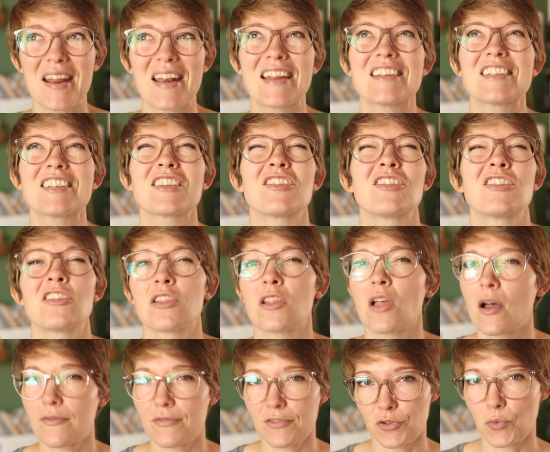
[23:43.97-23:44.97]
and I just
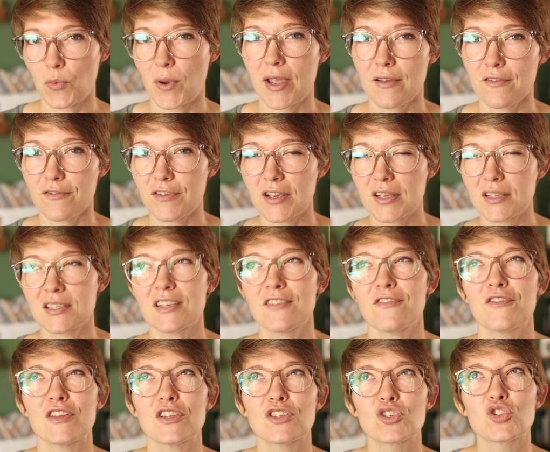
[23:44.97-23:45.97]
love the way it fits. It
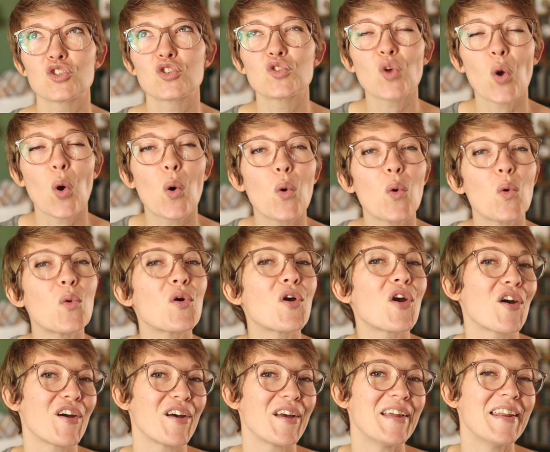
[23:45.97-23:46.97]
fits so
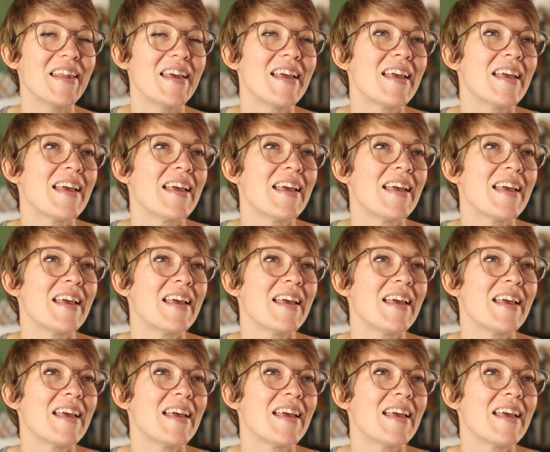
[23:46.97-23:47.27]
good.